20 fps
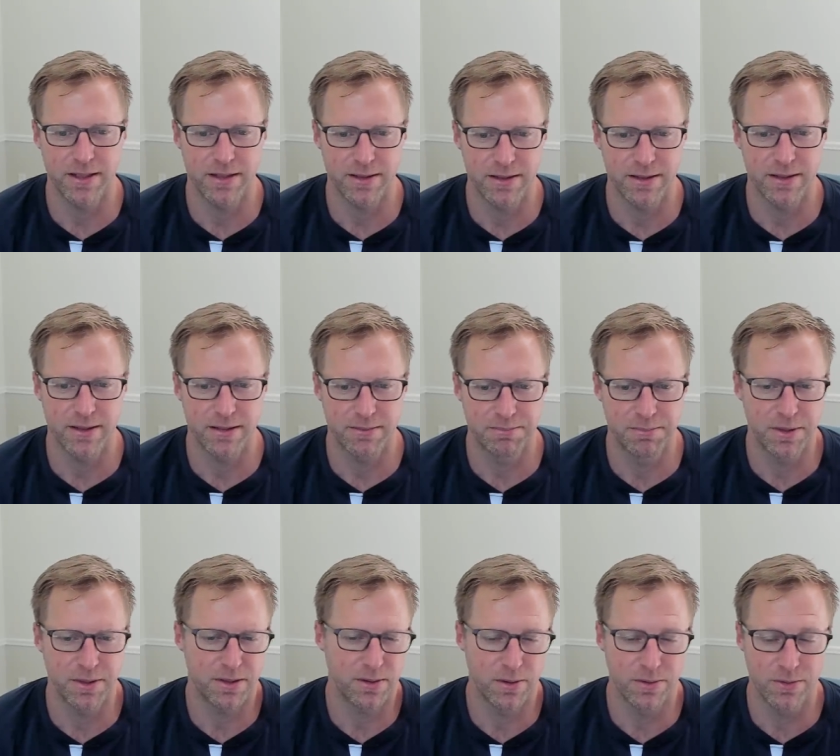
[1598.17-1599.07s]
Like, like,
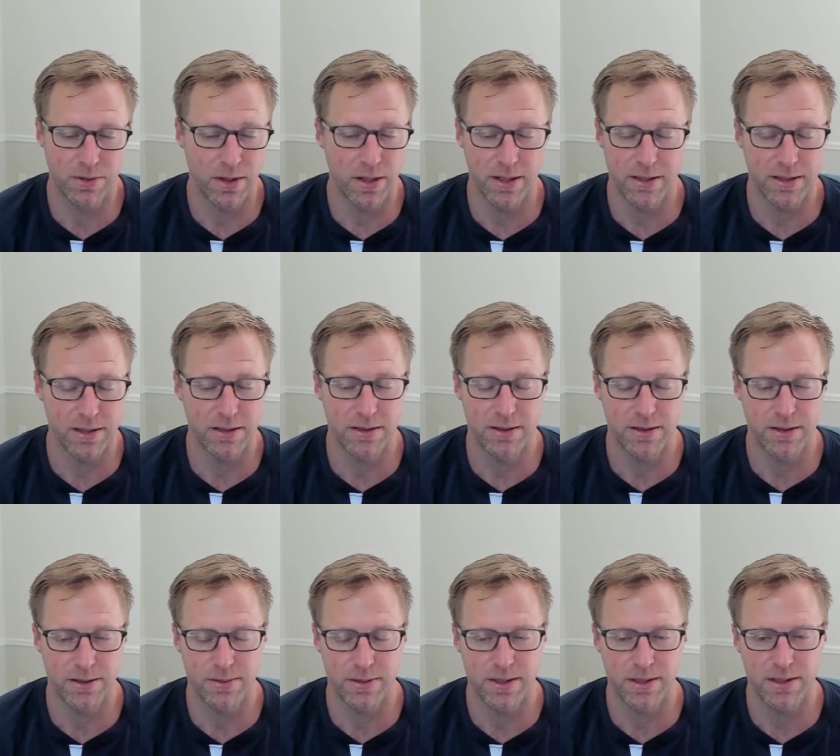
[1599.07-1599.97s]
but overall, I thought you
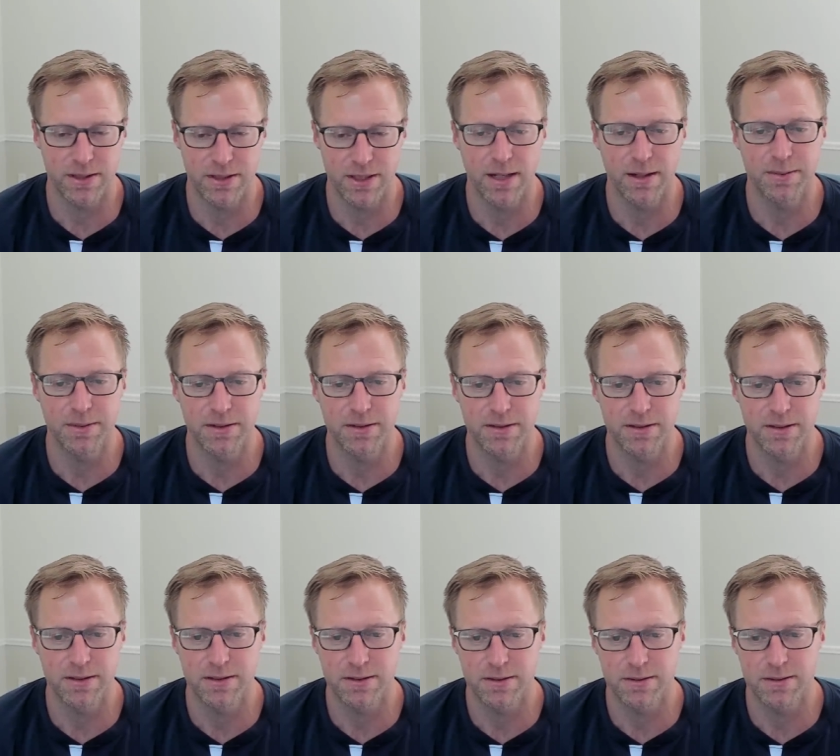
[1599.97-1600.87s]
did a really good job, and it's
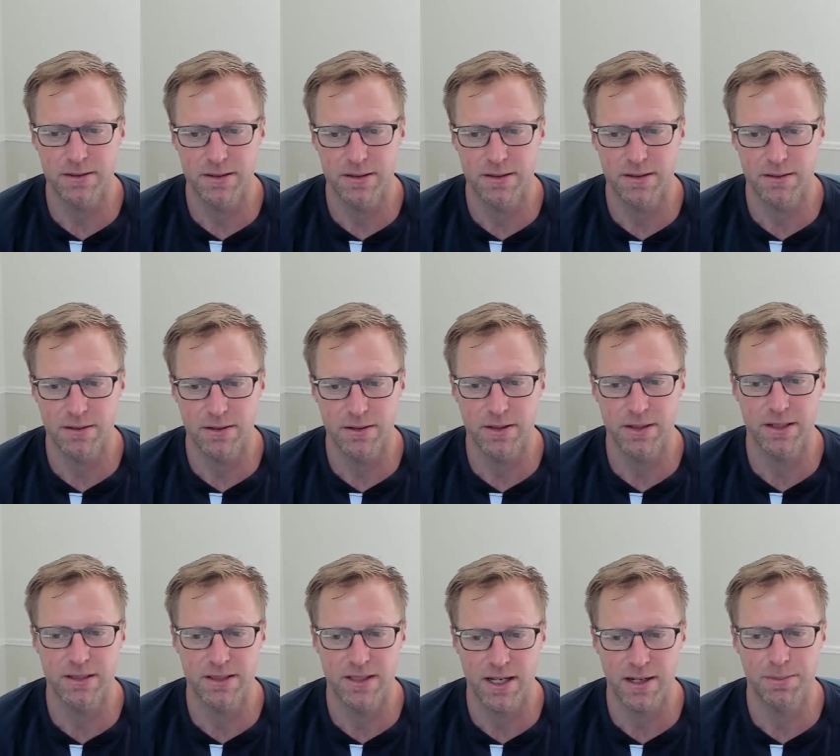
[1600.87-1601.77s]
it's a it's a
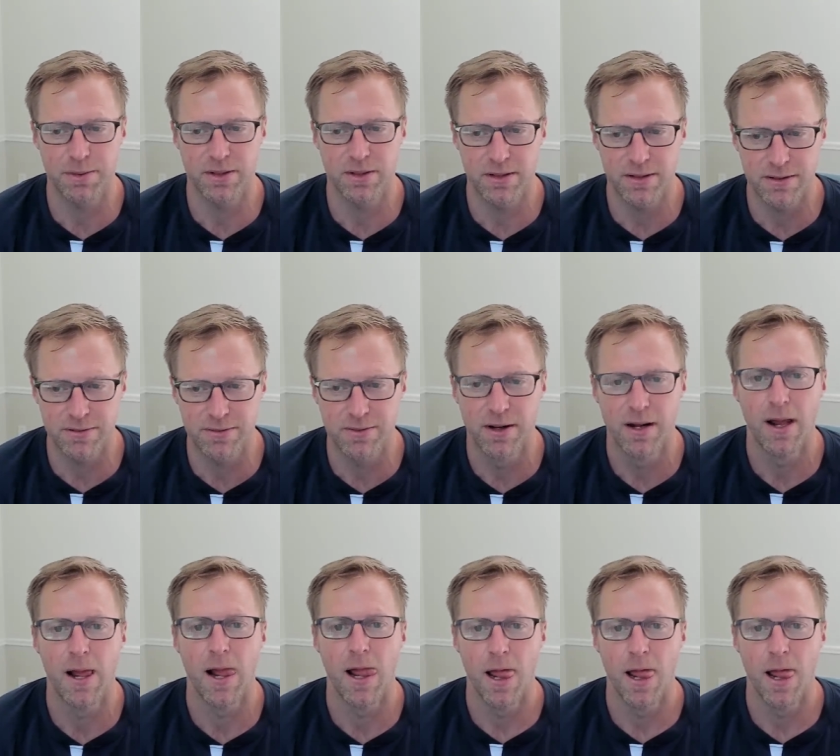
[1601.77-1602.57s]
good example of